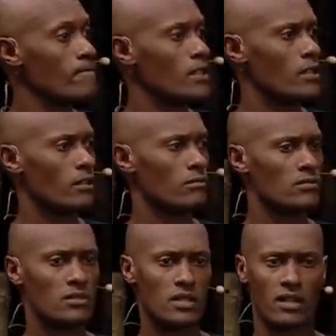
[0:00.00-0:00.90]
You know,
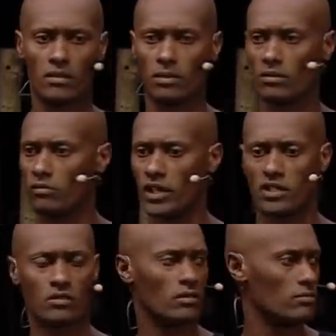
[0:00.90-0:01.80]
terrible
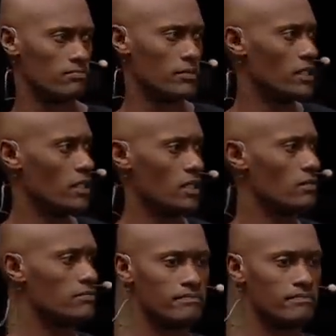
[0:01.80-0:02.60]
racial, you know,